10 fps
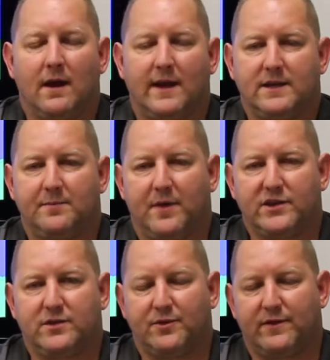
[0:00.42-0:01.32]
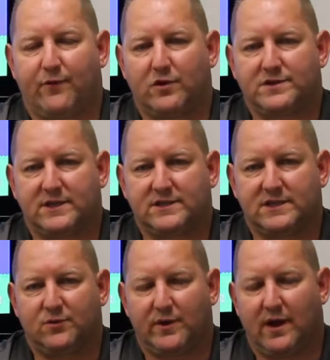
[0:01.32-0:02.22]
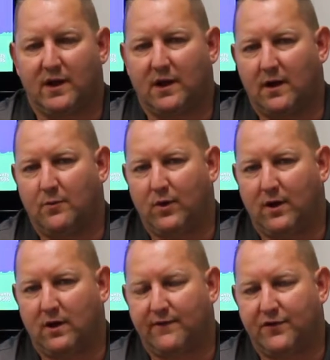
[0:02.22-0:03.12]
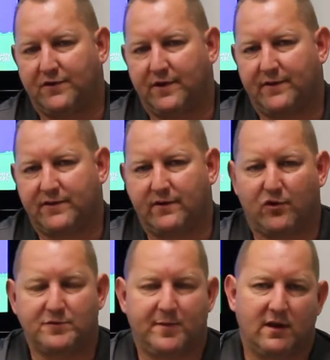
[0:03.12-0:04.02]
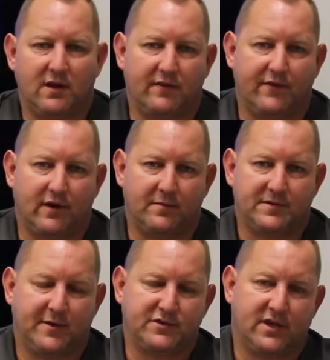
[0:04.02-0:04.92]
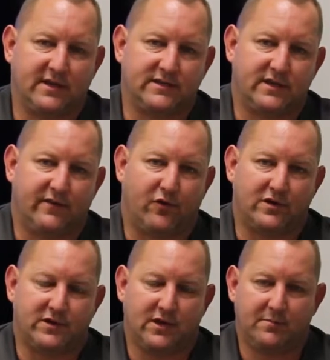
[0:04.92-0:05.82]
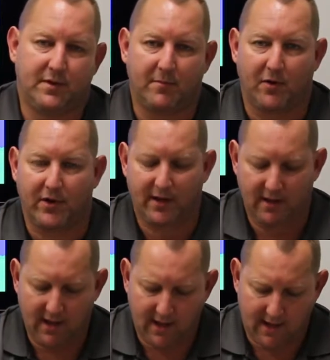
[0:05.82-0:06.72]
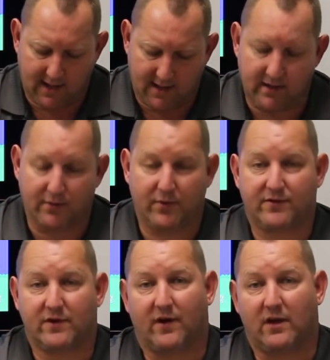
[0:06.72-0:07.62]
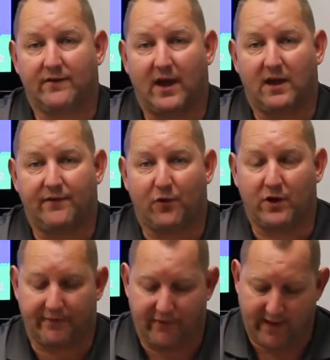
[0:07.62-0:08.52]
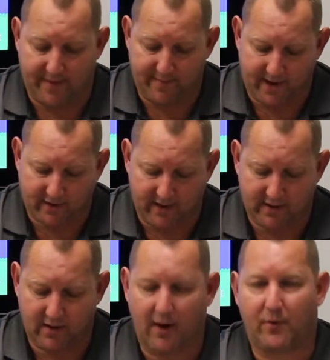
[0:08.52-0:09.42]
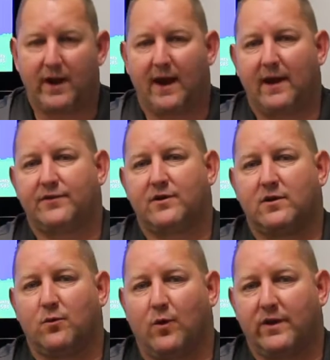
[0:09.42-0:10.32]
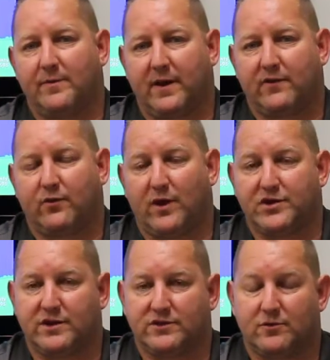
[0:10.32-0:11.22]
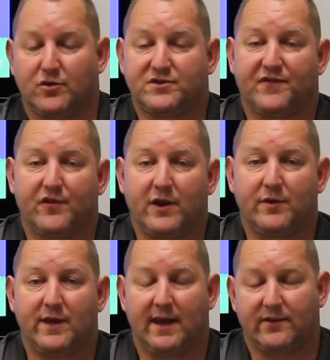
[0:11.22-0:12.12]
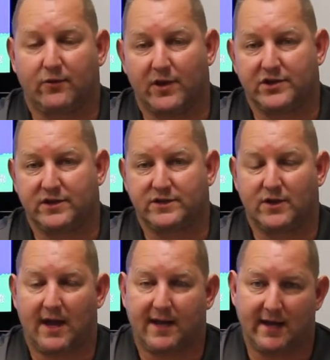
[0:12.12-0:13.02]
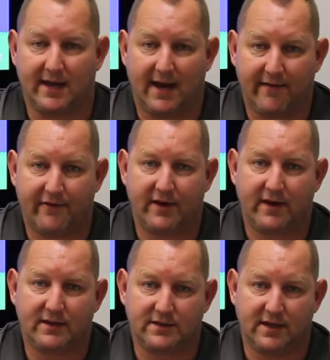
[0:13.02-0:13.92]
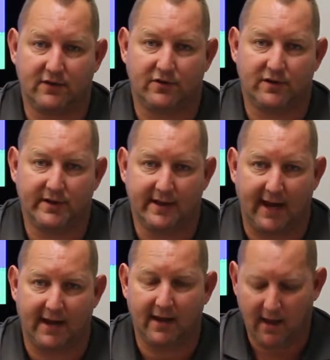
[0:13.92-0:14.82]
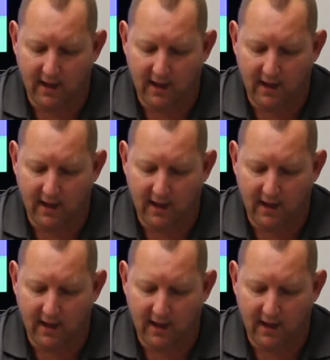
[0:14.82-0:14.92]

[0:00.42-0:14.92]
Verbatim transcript: Hi, Tim Blankenship with Divorce661.com. We are a full service divorce paralegal firm specializing in divorce in Pomona, and we serve all of California for that matter. And I want to answer one of the biggest questions or most frequently asked questions I get every single day.